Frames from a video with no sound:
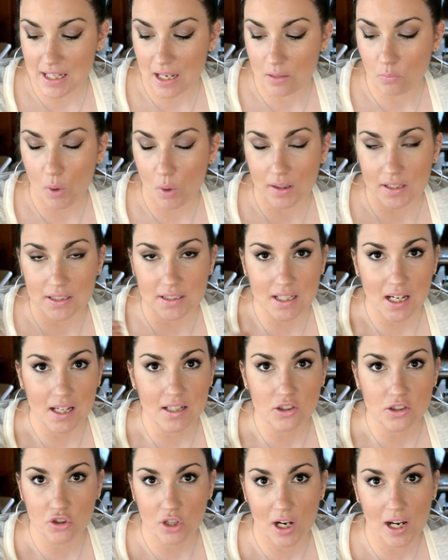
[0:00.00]
and while it
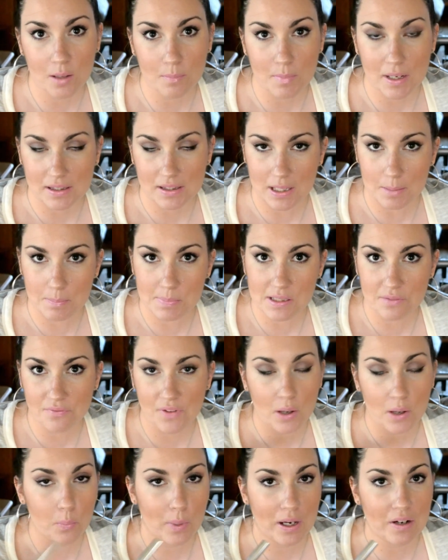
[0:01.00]
does dry out my lips if
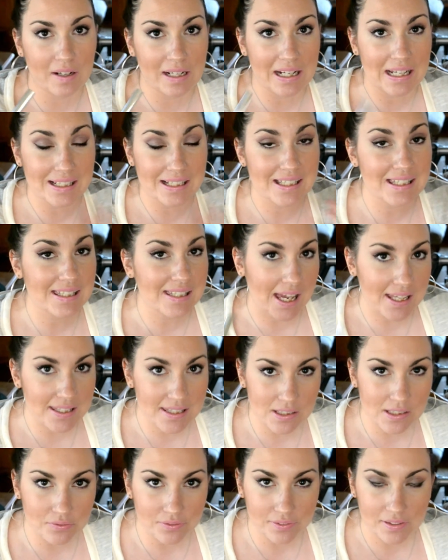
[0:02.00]
I wear it
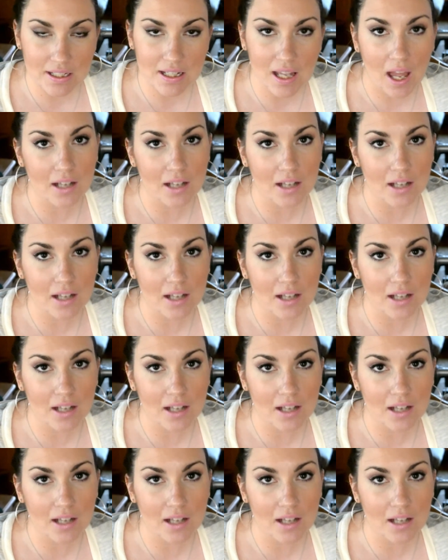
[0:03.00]
excessively,